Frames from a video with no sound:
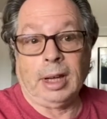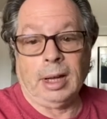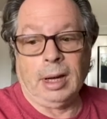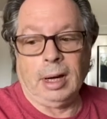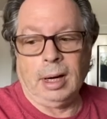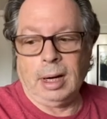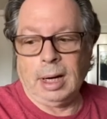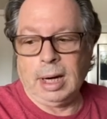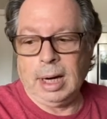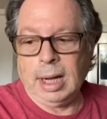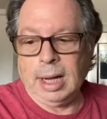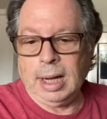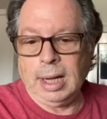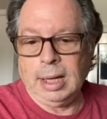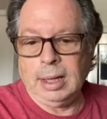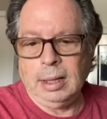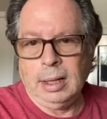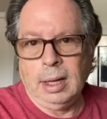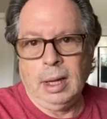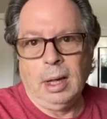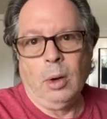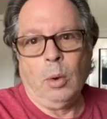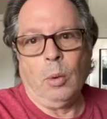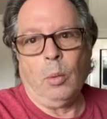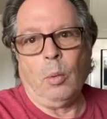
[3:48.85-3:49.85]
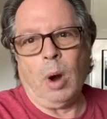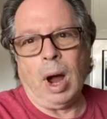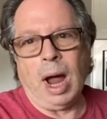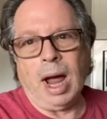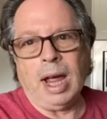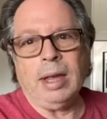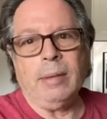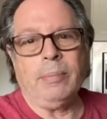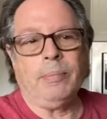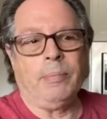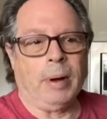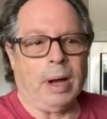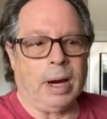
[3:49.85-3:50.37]
All right,
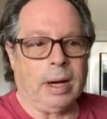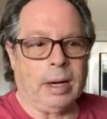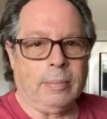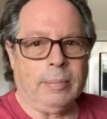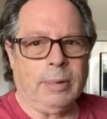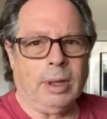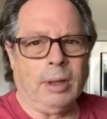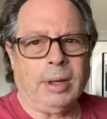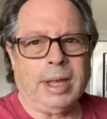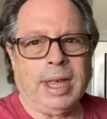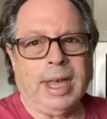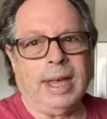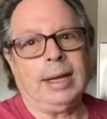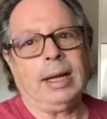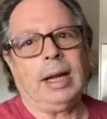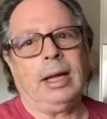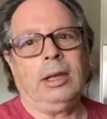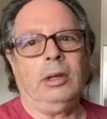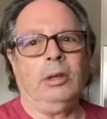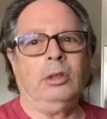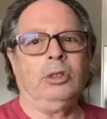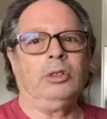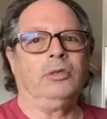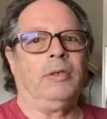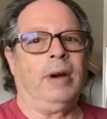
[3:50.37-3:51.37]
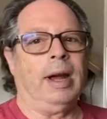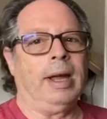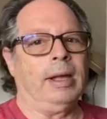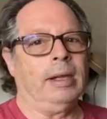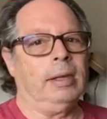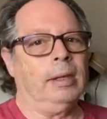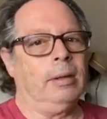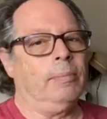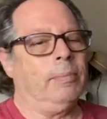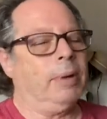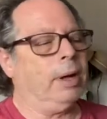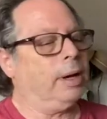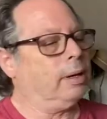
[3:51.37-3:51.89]
why buttermilk? Can't I use
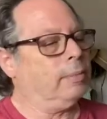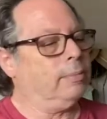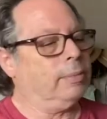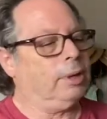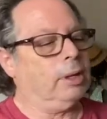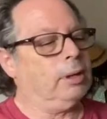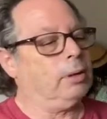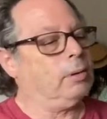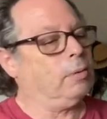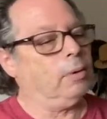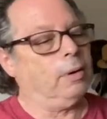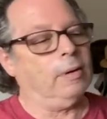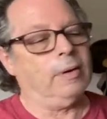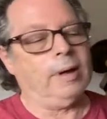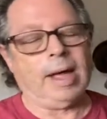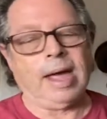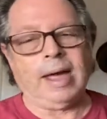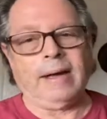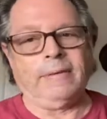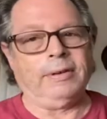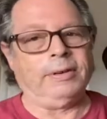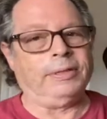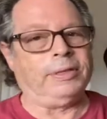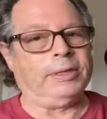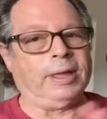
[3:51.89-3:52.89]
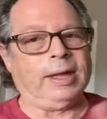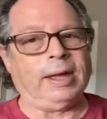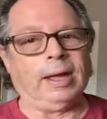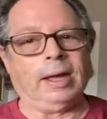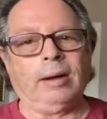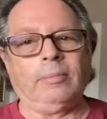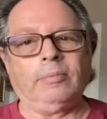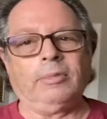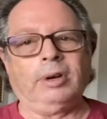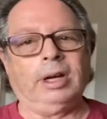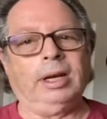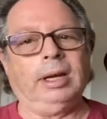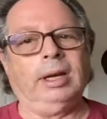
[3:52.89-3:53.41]
regular buttermilk? Well, everything
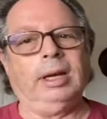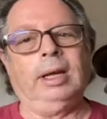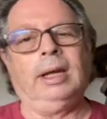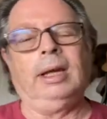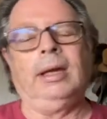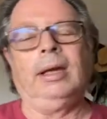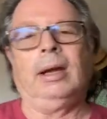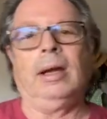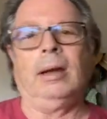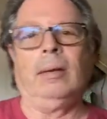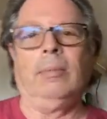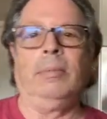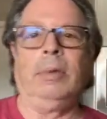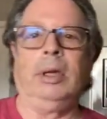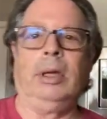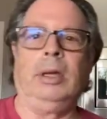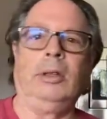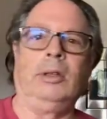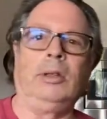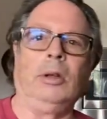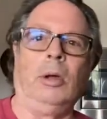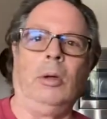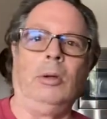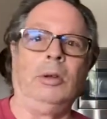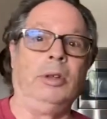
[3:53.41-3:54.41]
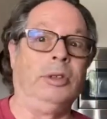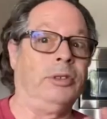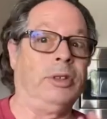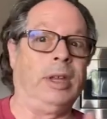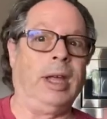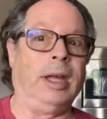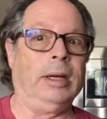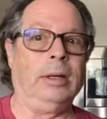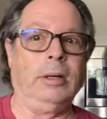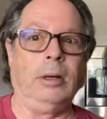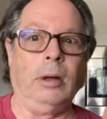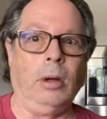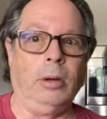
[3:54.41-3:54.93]
I'm reading and I'm being told is
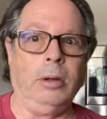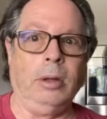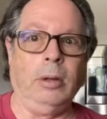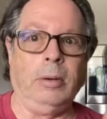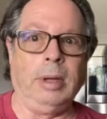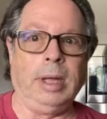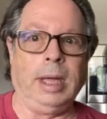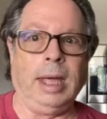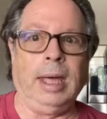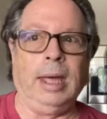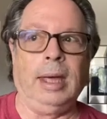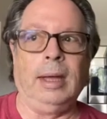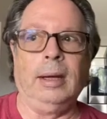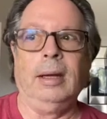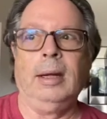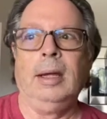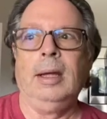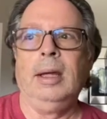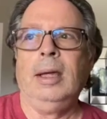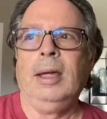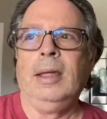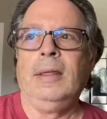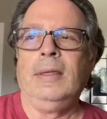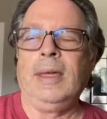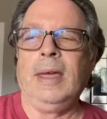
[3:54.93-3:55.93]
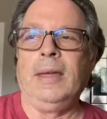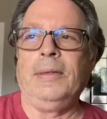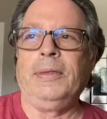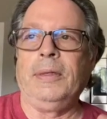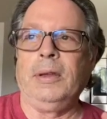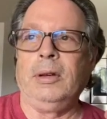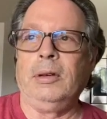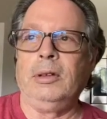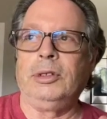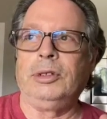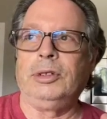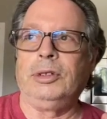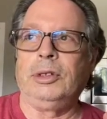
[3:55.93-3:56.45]
like, no, you can't. That
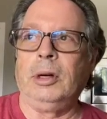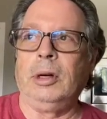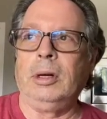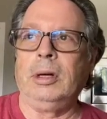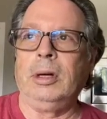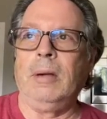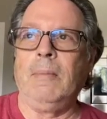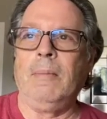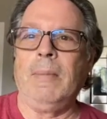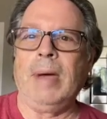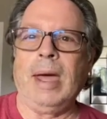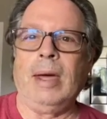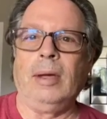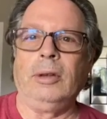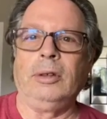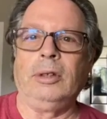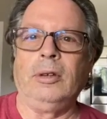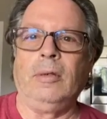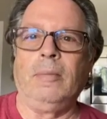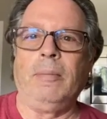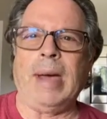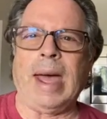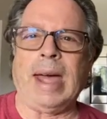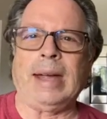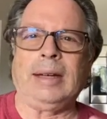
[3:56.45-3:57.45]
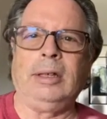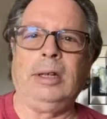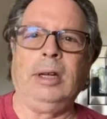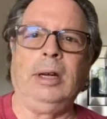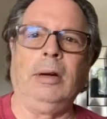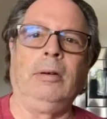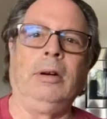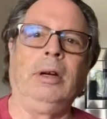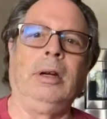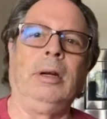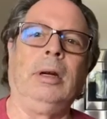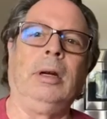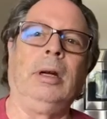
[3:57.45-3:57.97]
there's certain amount of
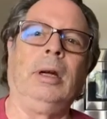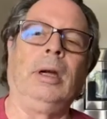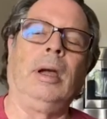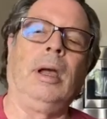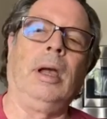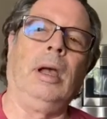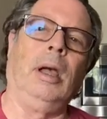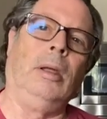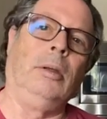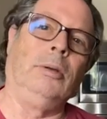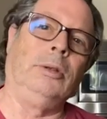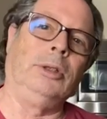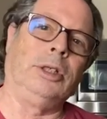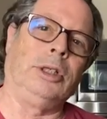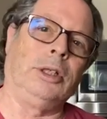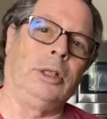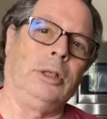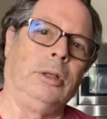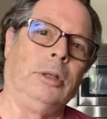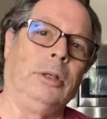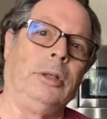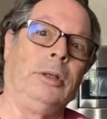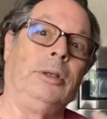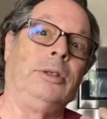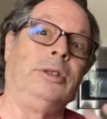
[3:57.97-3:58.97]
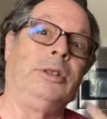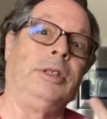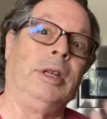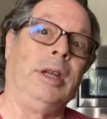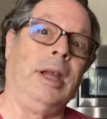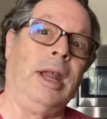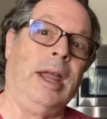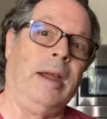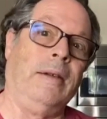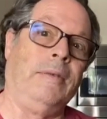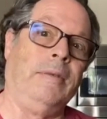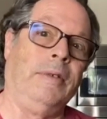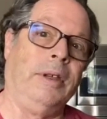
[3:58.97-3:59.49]
bacteria and cultures and
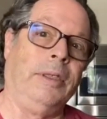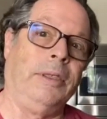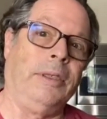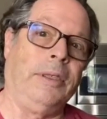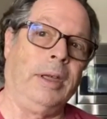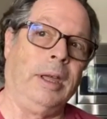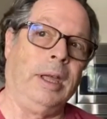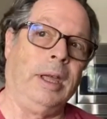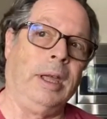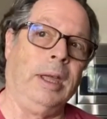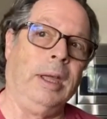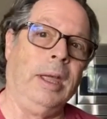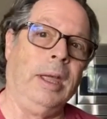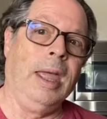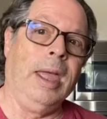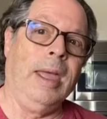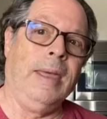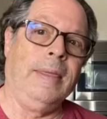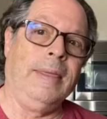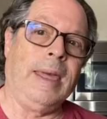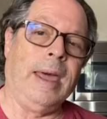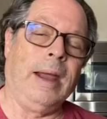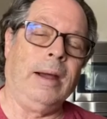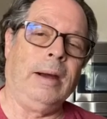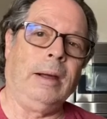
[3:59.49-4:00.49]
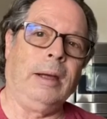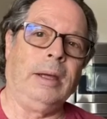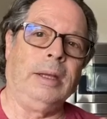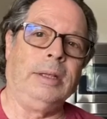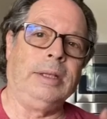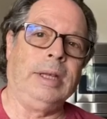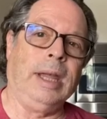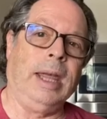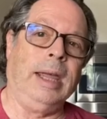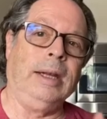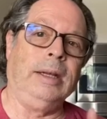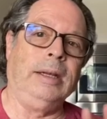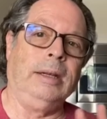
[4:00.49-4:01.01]
everything that are
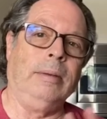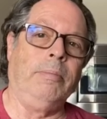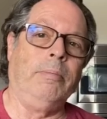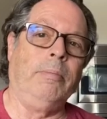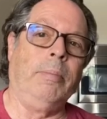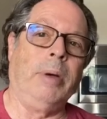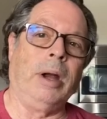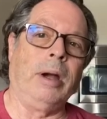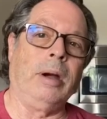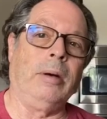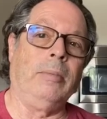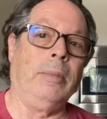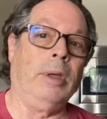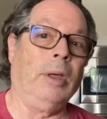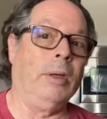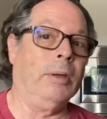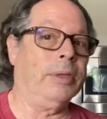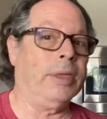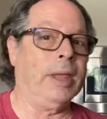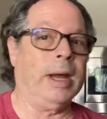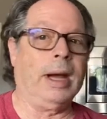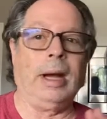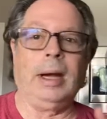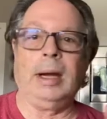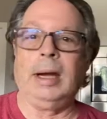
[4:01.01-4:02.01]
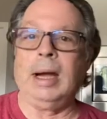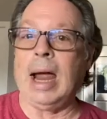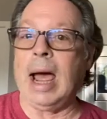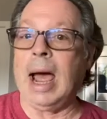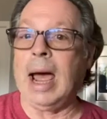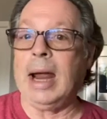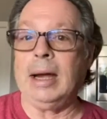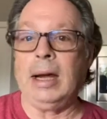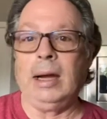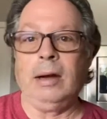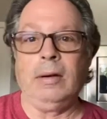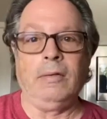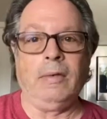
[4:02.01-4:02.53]
contained in buttermilk that are
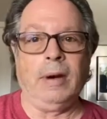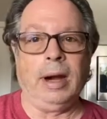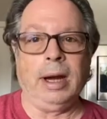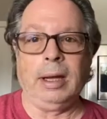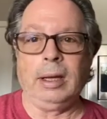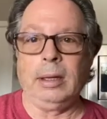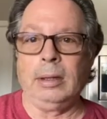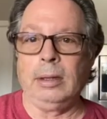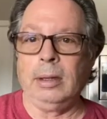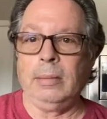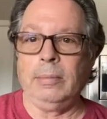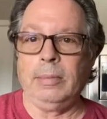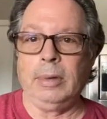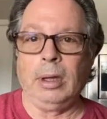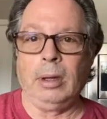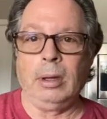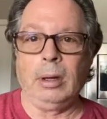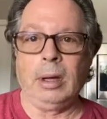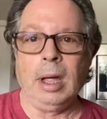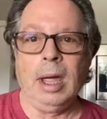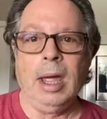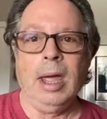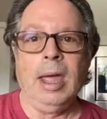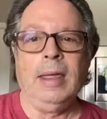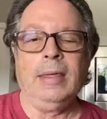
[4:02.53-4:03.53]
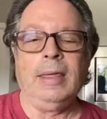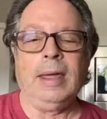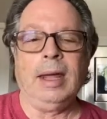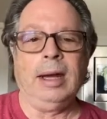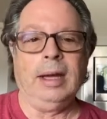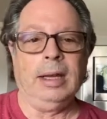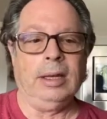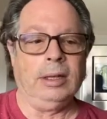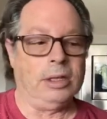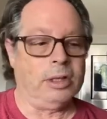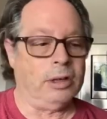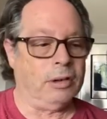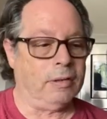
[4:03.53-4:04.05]
not in regular milk, that
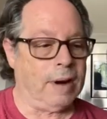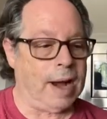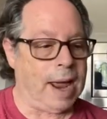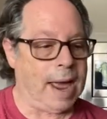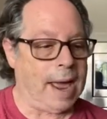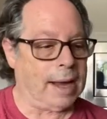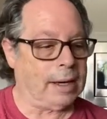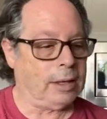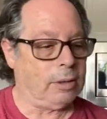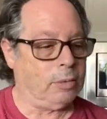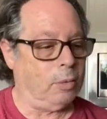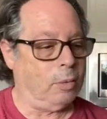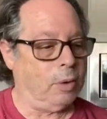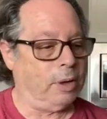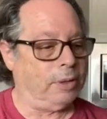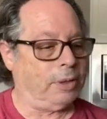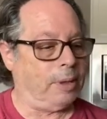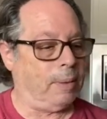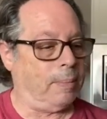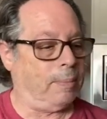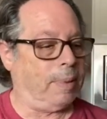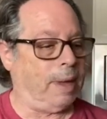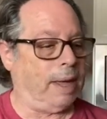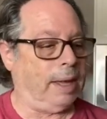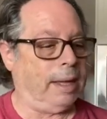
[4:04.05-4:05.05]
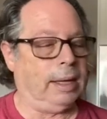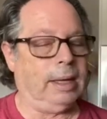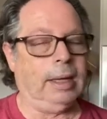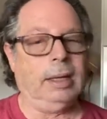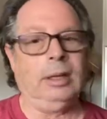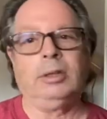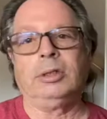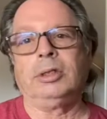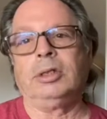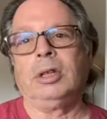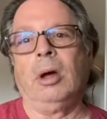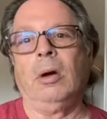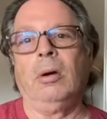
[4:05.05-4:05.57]
interact with the baking
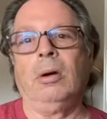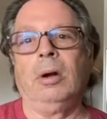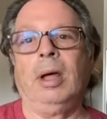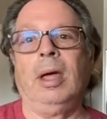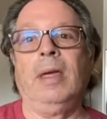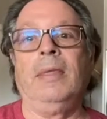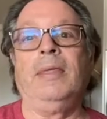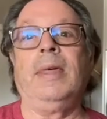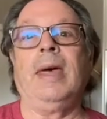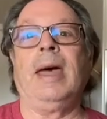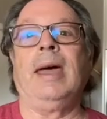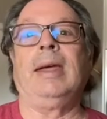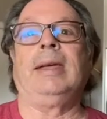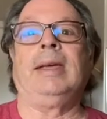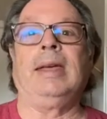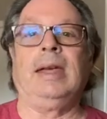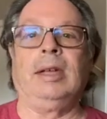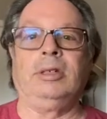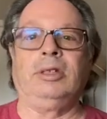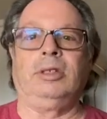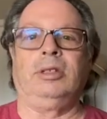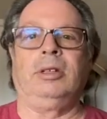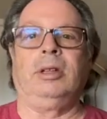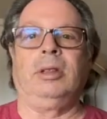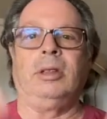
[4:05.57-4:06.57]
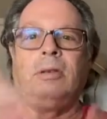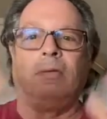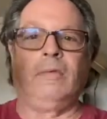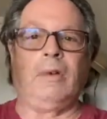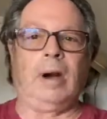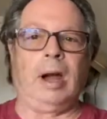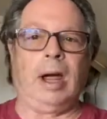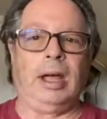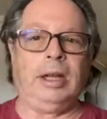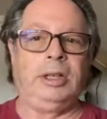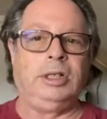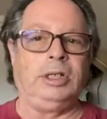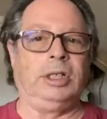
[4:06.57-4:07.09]
soda that gets you the
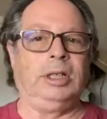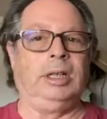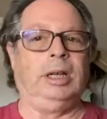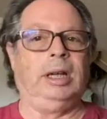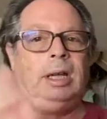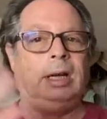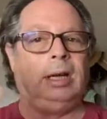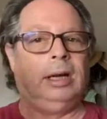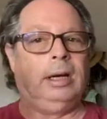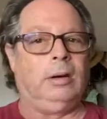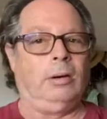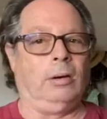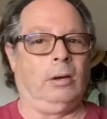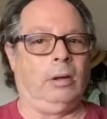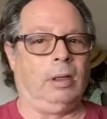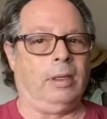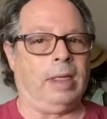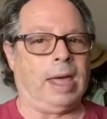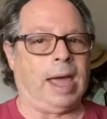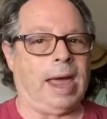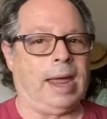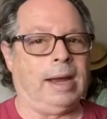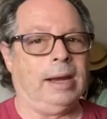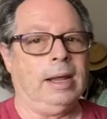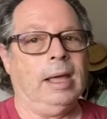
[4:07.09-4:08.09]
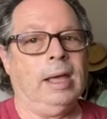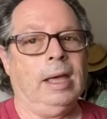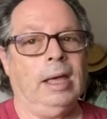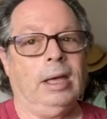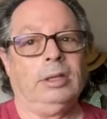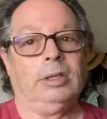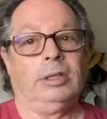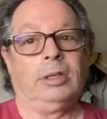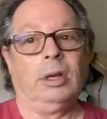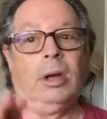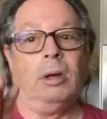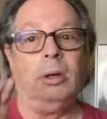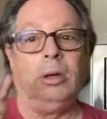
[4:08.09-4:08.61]
rise you need and all that.
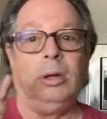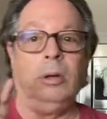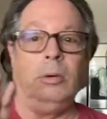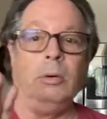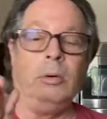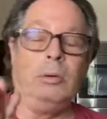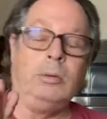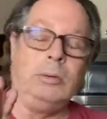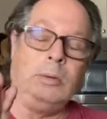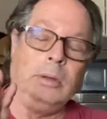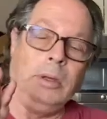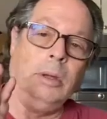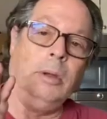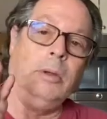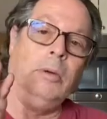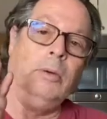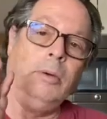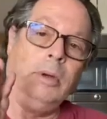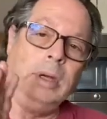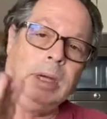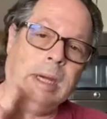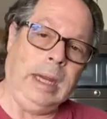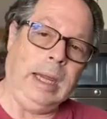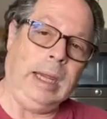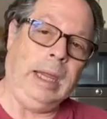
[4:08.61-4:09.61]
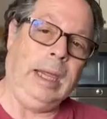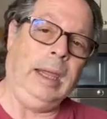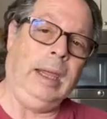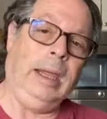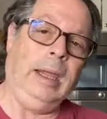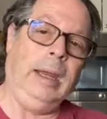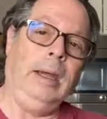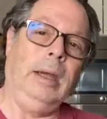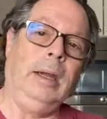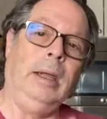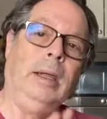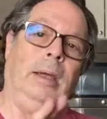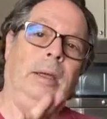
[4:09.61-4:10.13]
So you
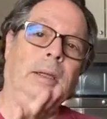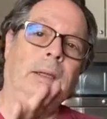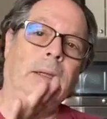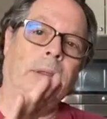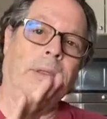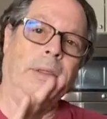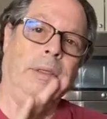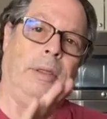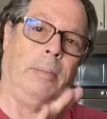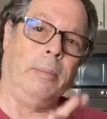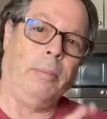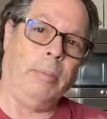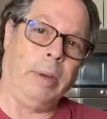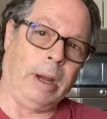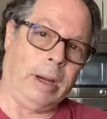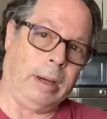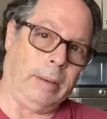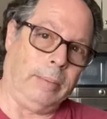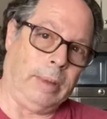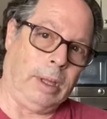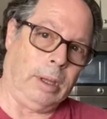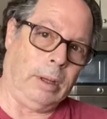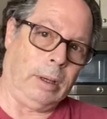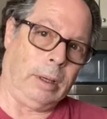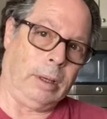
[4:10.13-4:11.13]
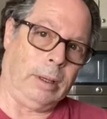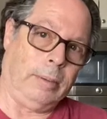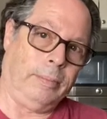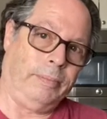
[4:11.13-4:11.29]
need the buttermilk.